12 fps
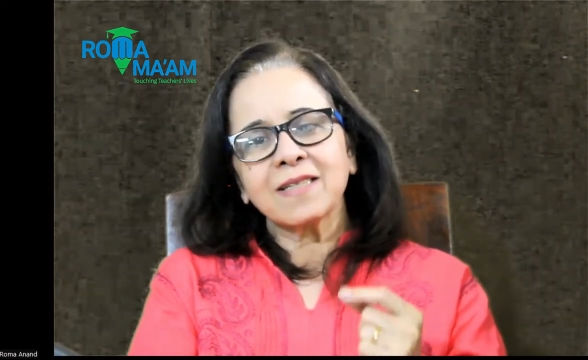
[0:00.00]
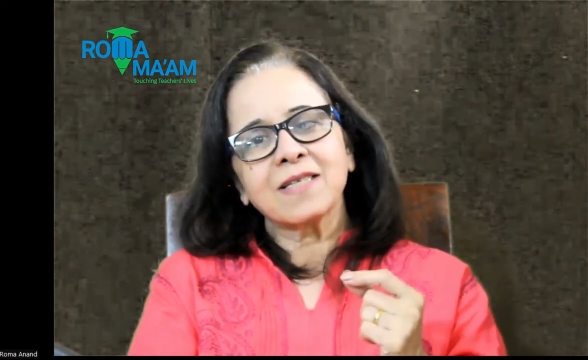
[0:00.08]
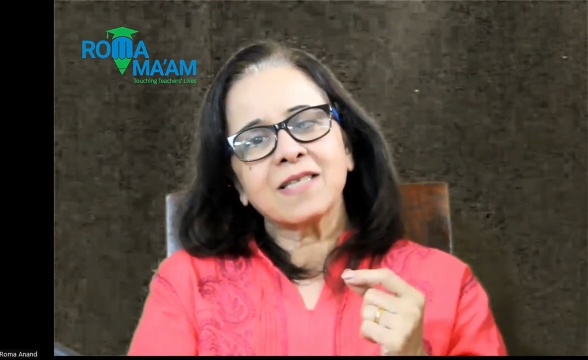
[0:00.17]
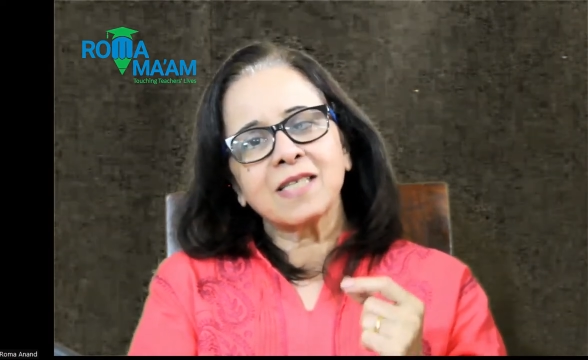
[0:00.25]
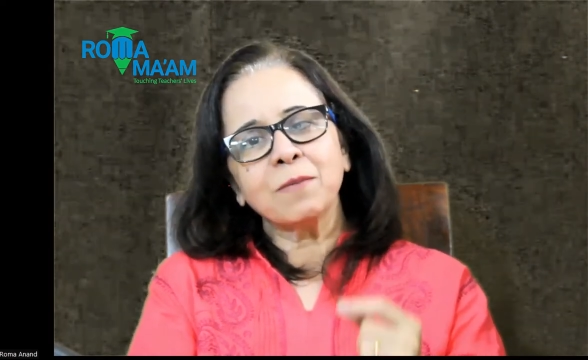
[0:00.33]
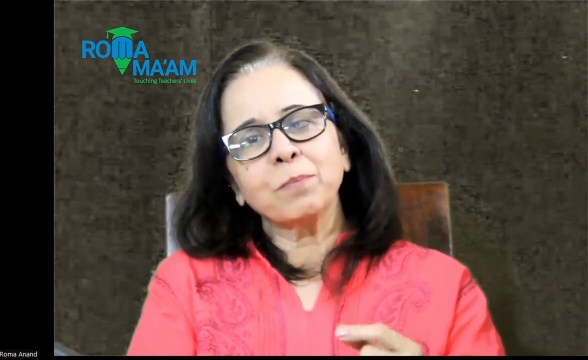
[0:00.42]

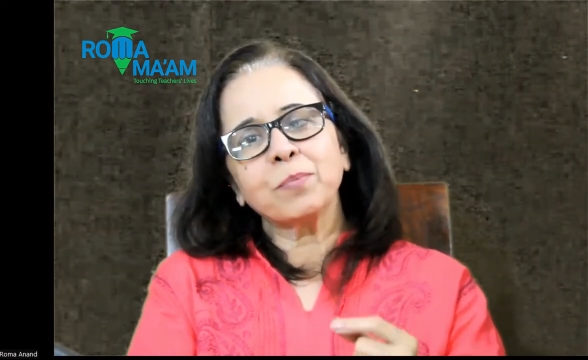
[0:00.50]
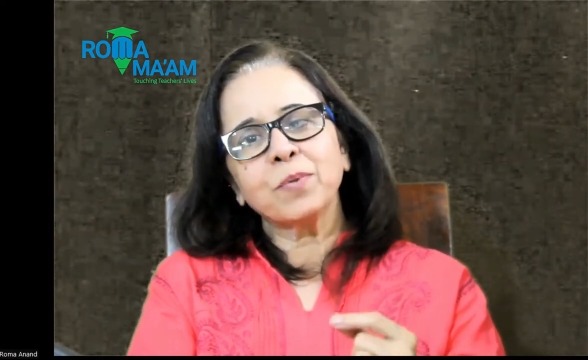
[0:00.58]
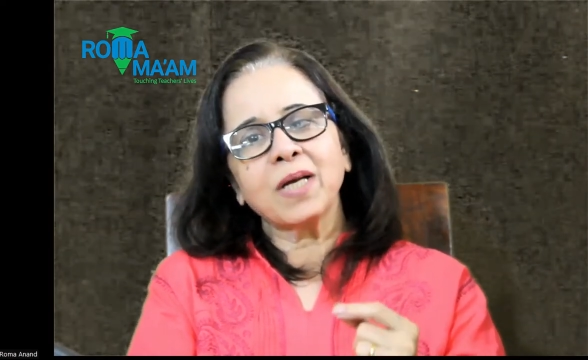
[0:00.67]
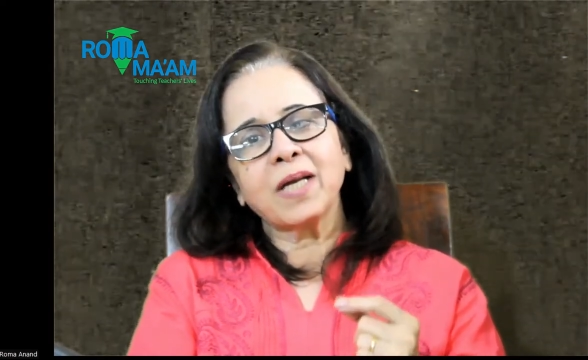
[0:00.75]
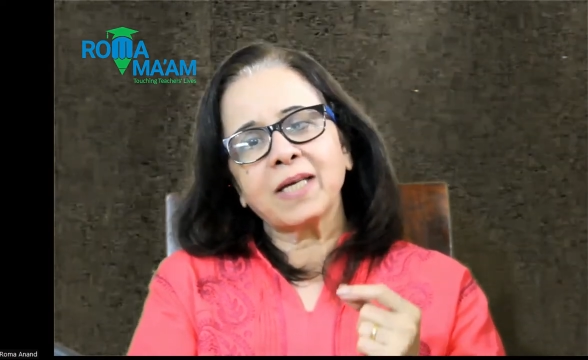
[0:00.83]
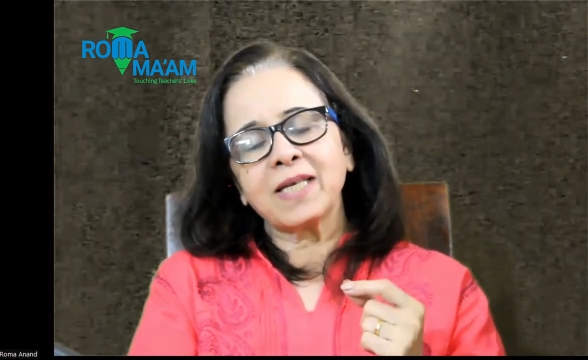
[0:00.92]
simple
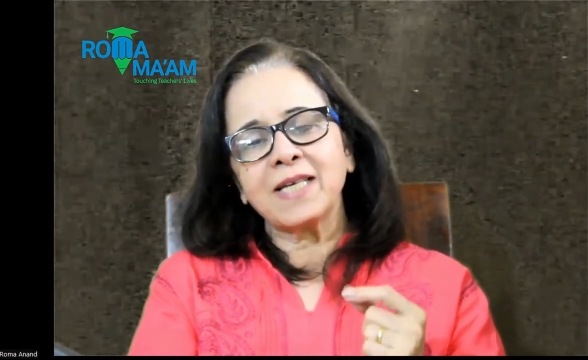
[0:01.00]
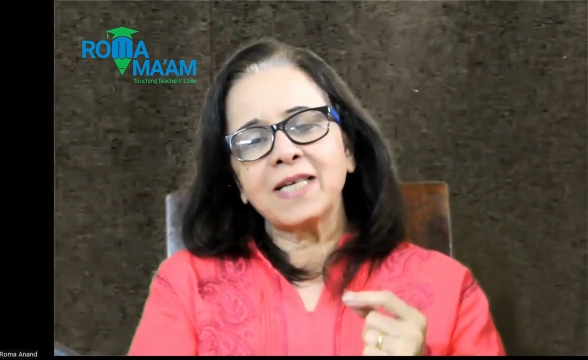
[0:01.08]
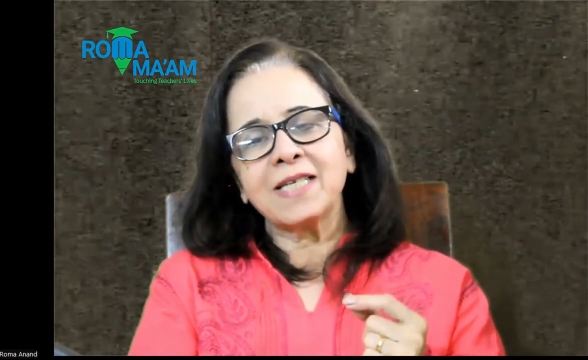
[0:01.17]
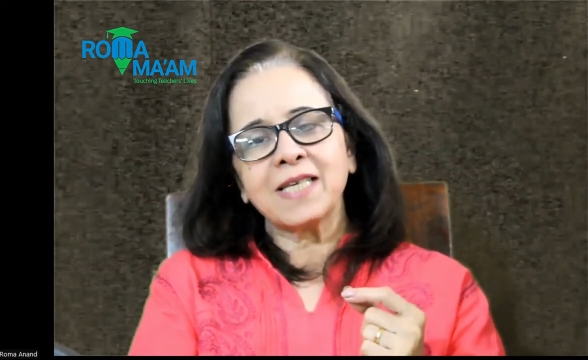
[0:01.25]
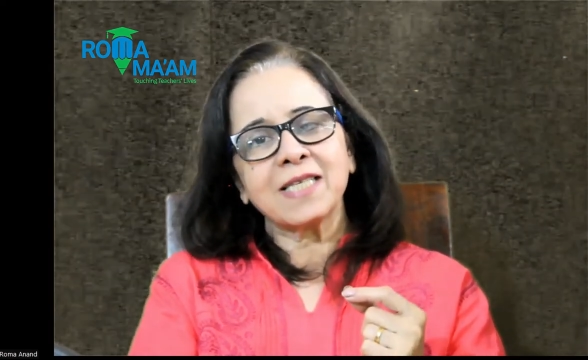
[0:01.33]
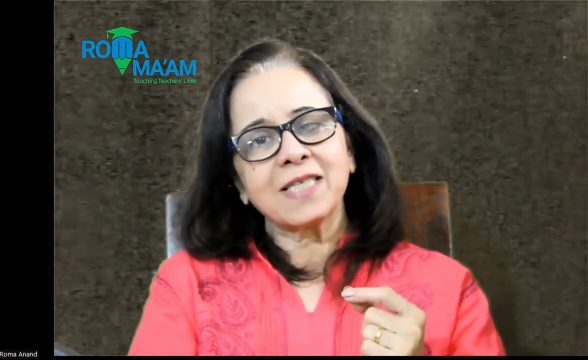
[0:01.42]
and
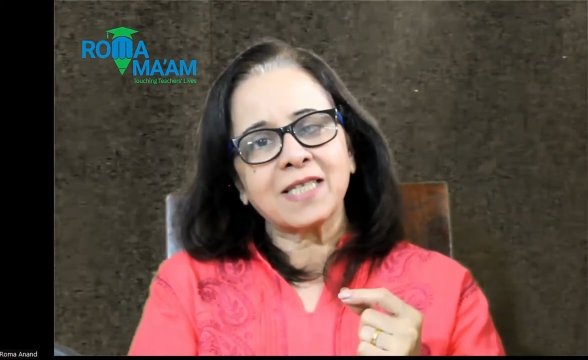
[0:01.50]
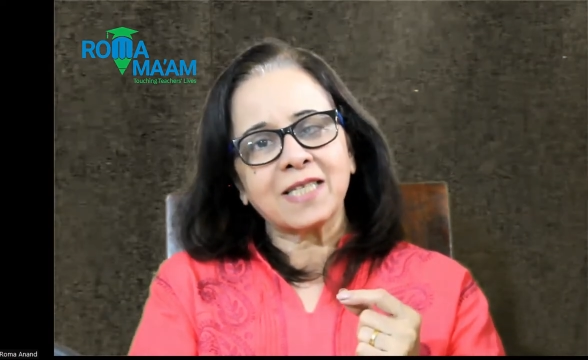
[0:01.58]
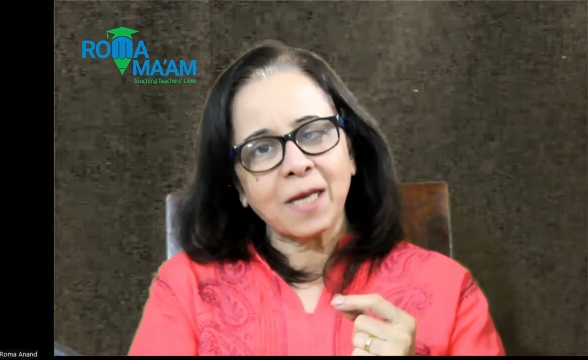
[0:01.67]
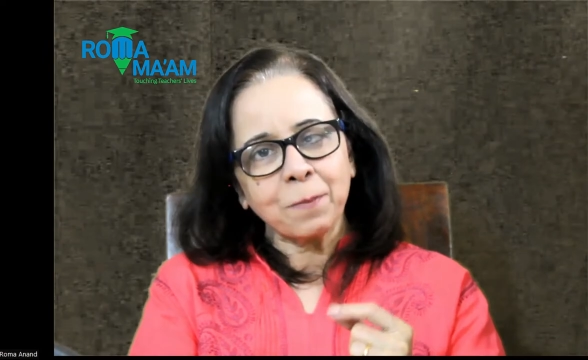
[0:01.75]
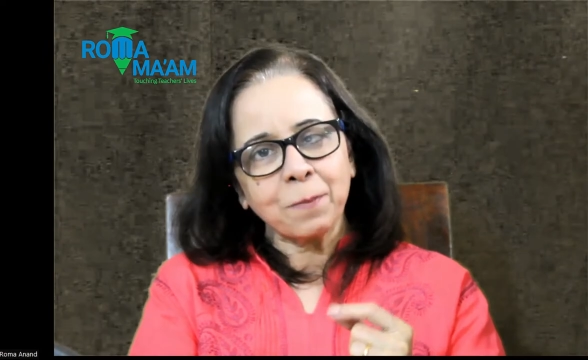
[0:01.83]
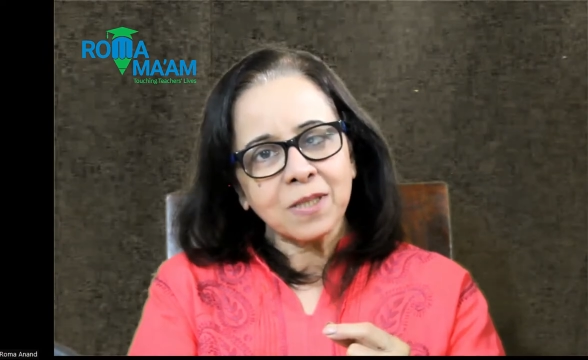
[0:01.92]
easy
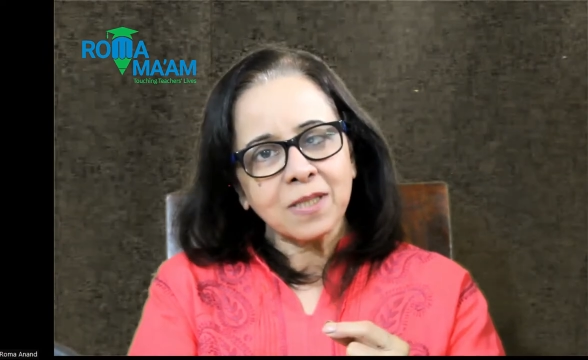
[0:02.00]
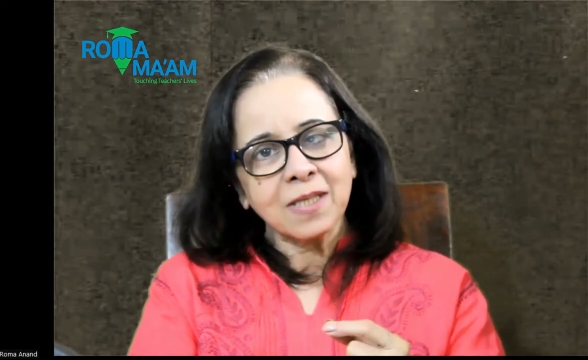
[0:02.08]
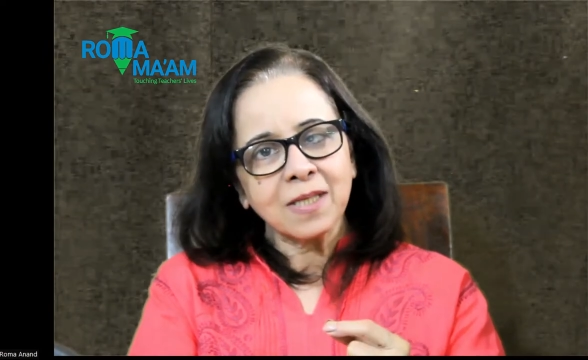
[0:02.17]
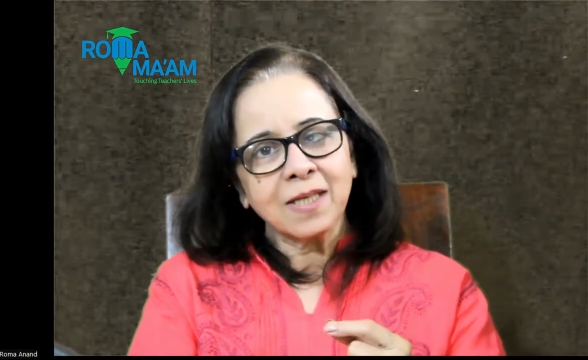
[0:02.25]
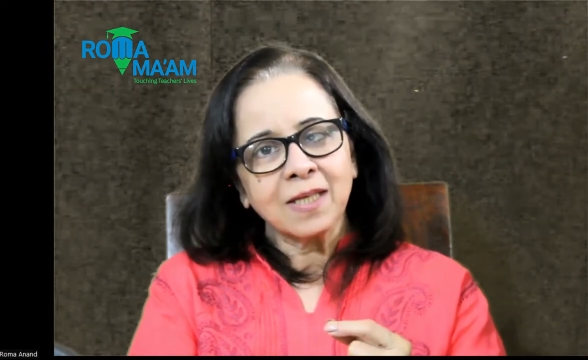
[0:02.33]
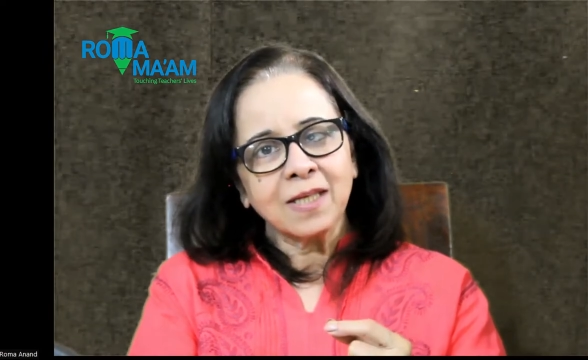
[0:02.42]
steps